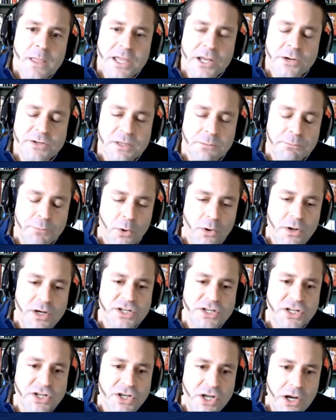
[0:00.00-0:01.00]
it's
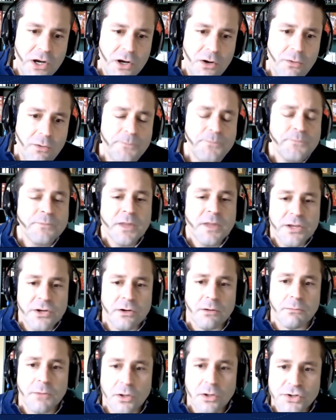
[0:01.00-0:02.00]
important to know
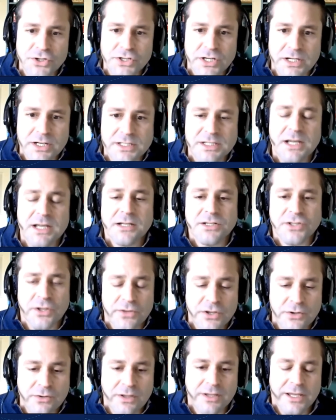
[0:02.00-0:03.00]
your emotions so
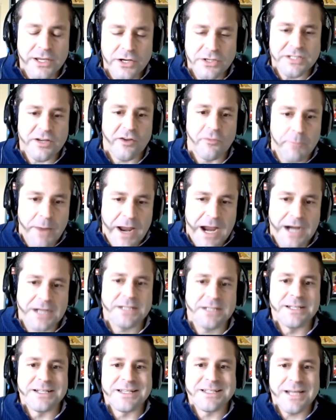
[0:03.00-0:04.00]
that you can get yourself back
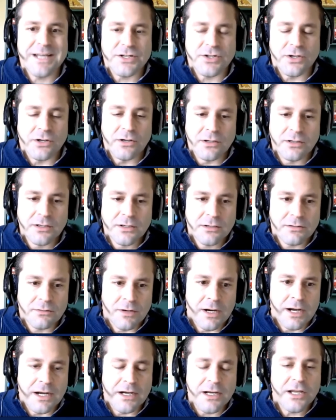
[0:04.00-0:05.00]
to the center,
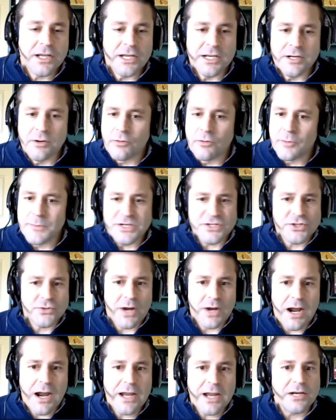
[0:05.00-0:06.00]
right? You don't want to be
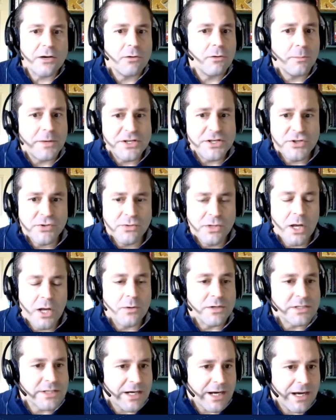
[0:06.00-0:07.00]
too high. You don't want to be too
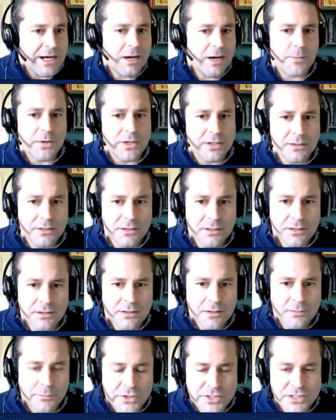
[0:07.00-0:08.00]
low. It's going to happen,
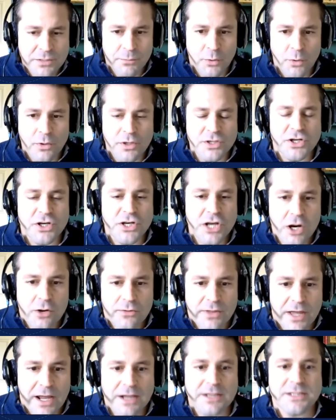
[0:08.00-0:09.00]
but it's important to
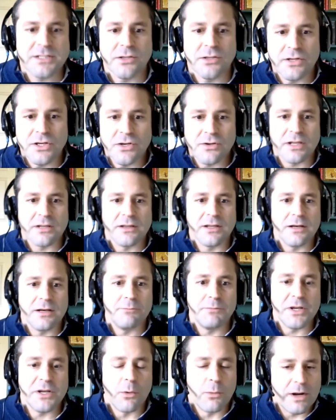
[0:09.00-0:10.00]
know that so that you can
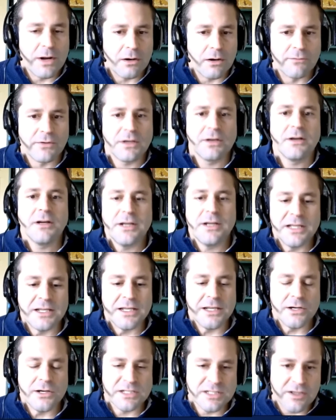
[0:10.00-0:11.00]
then be aware of it and
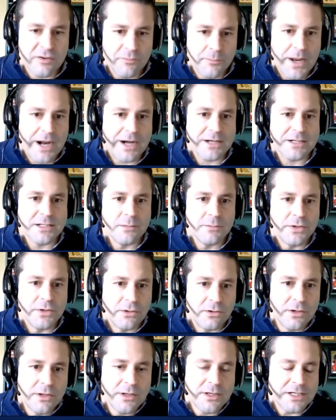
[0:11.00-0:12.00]
then get yourself back to the
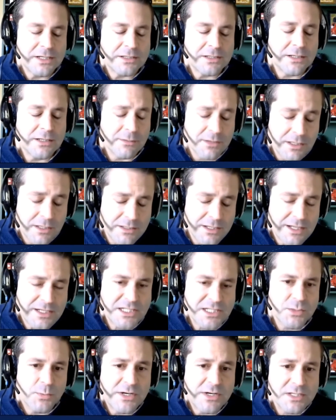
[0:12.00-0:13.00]
middle, get to
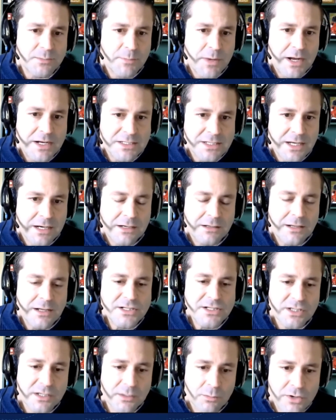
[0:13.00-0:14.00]
that sweet spot
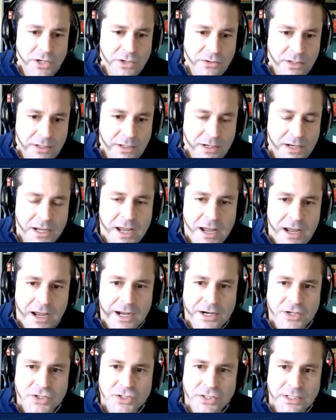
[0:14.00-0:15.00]
psychologically where you can
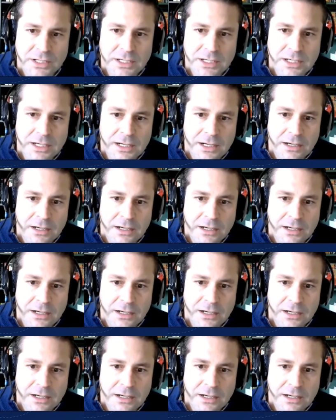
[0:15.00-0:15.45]
actually,